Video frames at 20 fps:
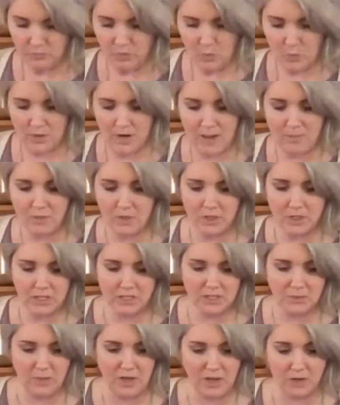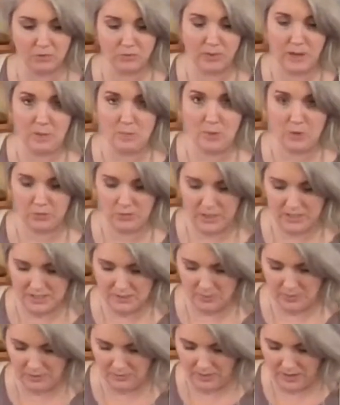When I'm looking to make a rainbow
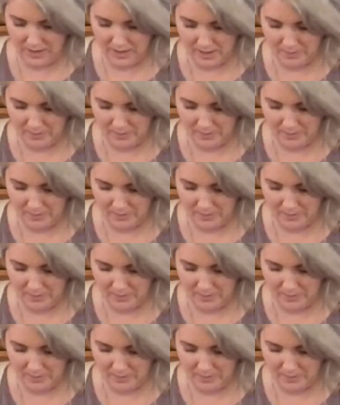recipe, right,